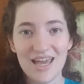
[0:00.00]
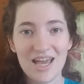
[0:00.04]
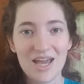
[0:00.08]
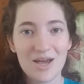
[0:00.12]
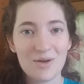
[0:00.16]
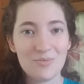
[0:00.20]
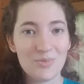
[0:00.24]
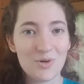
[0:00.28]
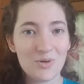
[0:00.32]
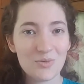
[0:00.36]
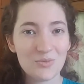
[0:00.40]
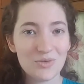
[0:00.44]

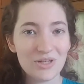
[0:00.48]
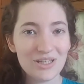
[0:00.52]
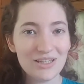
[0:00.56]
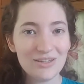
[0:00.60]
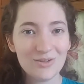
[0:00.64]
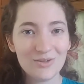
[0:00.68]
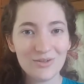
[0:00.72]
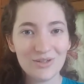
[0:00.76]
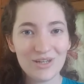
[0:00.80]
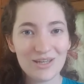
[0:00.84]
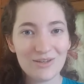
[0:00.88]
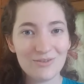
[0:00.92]
But
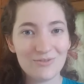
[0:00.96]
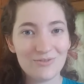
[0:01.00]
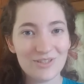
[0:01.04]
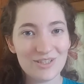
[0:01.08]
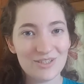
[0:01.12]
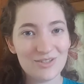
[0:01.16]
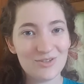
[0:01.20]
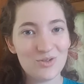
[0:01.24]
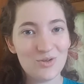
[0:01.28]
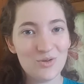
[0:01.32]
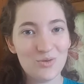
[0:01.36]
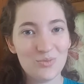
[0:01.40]
relearning
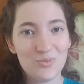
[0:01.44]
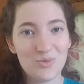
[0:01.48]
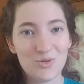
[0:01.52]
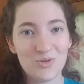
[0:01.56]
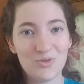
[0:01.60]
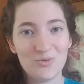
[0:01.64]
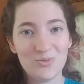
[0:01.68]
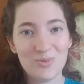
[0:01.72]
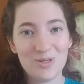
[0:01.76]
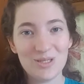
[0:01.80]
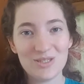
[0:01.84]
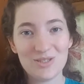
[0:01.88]
physical
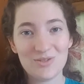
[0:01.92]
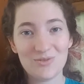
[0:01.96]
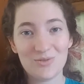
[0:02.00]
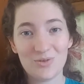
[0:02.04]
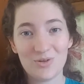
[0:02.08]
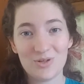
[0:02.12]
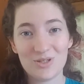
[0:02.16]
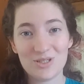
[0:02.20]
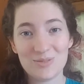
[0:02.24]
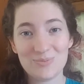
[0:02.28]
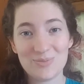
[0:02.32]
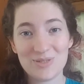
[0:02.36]
movements for
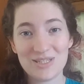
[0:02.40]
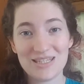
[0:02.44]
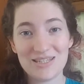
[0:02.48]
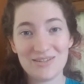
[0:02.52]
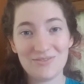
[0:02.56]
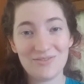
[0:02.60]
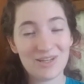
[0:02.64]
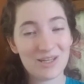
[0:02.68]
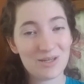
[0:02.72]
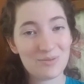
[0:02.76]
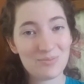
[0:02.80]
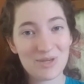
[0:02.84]
a
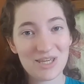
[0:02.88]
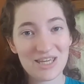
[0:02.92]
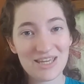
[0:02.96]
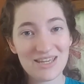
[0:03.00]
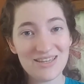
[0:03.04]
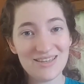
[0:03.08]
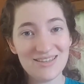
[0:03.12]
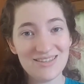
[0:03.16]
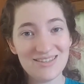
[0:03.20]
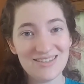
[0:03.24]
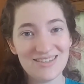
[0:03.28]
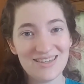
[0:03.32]
specific
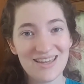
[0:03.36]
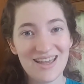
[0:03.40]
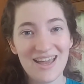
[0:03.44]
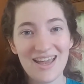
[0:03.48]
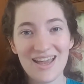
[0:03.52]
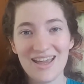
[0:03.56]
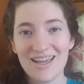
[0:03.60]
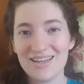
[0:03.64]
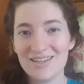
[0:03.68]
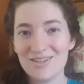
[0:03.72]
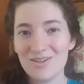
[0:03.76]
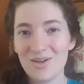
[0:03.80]
piece
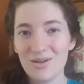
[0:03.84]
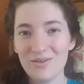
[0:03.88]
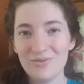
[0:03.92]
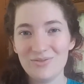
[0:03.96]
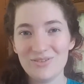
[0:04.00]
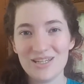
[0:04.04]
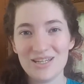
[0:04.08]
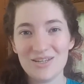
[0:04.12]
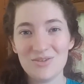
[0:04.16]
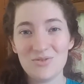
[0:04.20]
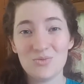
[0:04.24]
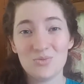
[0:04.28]
is
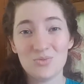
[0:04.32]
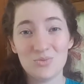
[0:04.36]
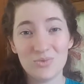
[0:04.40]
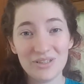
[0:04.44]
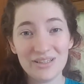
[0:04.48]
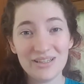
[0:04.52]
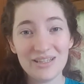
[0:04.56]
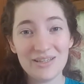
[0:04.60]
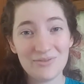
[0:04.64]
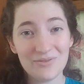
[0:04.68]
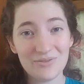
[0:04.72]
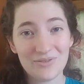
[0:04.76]
often
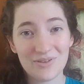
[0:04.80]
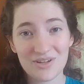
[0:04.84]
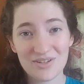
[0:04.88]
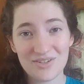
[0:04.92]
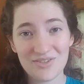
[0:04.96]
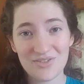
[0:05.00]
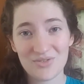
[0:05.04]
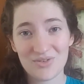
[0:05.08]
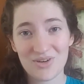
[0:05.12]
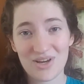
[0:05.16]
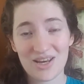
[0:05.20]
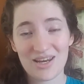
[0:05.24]
really
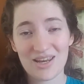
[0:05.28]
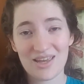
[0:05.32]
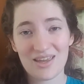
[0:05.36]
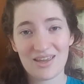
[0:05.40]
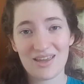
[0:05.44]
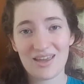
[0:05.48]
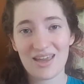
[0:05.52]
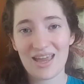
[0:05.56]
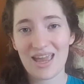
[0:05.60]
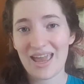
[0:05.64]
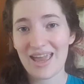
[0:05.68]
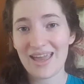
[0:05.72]

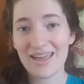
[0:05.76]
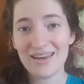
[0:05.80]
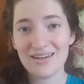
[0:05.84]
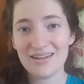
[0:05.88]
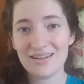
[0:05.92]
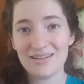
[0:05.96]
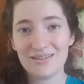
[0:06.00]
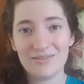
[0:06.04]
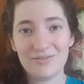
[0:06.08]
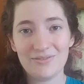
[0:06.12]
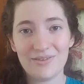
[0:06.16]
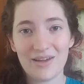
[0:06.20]
frustrating and
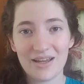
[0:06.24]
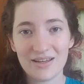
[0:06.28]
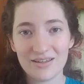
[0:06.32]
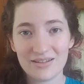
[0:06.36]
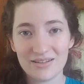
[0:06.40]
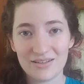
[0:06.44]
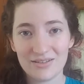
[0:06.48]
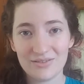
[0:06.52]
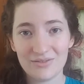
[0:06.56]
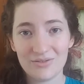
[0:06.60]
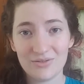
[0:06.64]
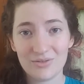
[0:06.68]

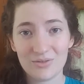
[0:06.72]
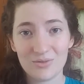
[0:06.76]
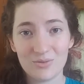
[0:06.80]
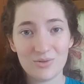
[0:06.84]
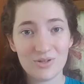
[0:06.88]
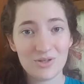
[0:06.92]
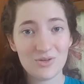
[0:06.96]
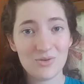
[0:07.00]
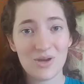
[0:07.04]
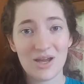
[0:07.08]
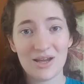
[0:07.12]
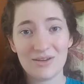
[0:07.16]
ineffective
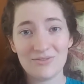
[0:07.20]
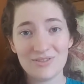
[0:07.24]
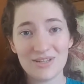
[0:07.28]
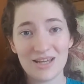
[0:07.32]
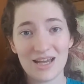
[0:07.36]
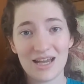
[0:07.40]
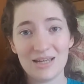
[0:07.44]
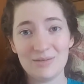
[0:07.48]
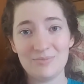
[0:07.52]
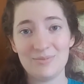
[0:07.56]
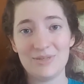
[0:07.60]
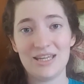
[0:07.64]
when you have
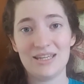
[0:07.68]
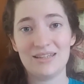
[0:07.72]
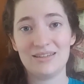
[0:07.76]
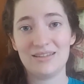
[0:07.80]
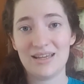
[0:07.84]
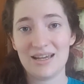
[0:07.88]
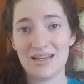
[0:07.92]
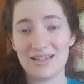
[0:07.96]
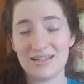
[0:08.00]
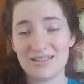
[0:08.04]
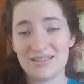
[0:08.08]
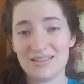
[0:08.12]
time
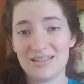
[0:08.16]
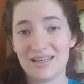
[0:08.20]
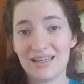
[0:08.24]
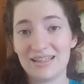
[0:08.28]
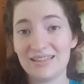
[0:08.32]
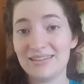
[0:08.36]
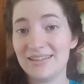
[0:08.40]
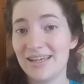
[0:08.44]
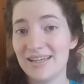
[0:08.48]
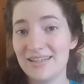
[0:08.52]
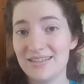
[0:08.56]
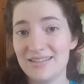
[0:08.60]
deadlines like
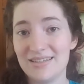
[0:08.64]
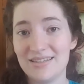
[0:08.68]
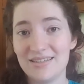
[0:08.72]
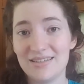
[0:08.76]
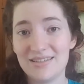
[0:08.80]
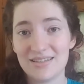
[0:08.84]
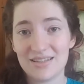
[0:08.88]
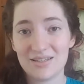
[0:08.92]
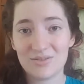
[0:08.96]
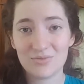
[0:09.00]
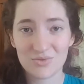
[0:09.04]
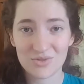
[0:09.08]

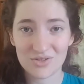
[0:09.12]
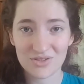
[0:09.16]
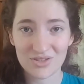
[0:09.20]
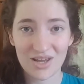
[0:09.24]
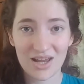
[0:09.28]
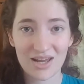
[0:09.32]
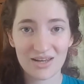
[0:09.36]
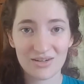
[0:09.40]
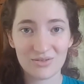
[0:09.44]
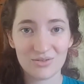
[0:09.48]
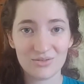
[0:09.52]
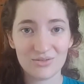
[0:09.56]
lessons and
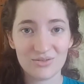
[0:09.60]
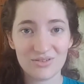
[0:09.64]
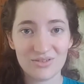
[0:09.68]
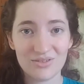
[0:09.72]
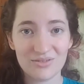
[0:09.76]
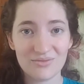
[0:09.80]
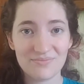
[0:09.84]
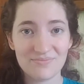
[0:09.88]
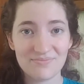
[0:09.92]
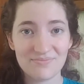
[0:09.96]
recitals.